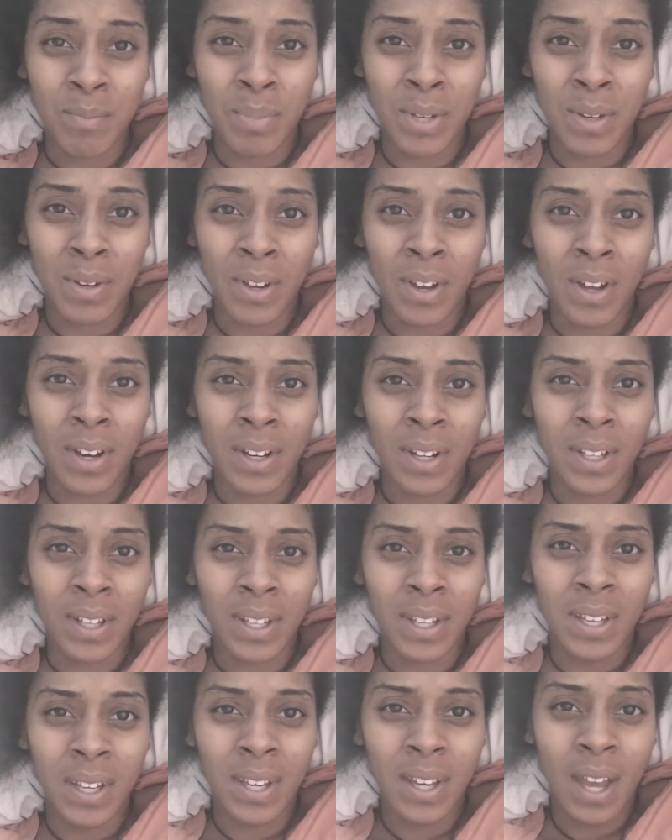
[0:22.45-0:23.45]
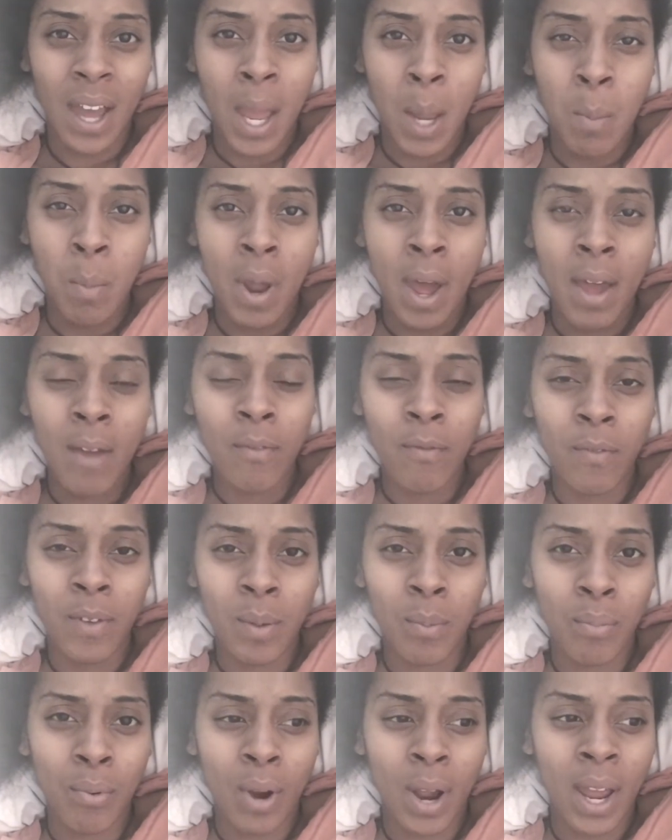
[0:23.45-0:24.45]
periodically. I'm not
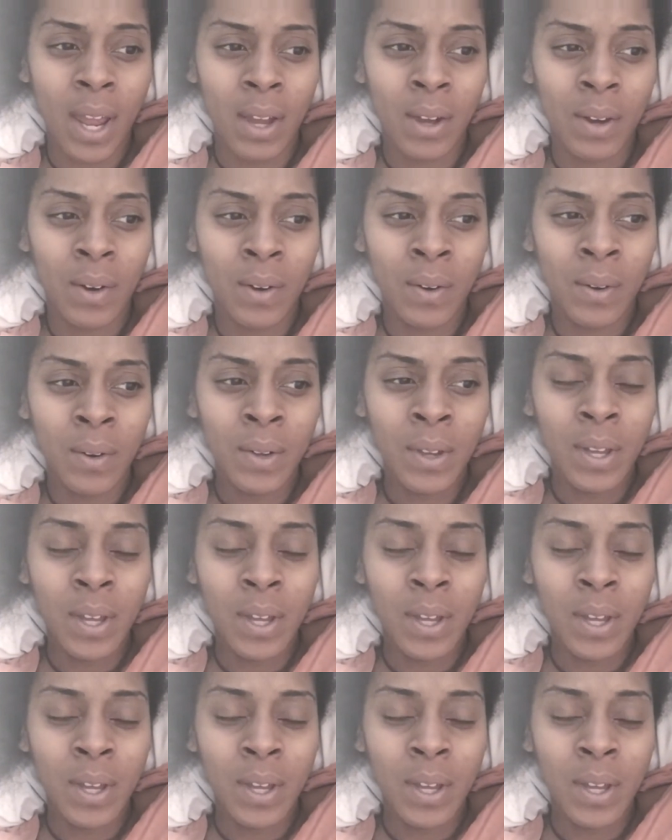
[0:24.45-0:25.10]
febrile,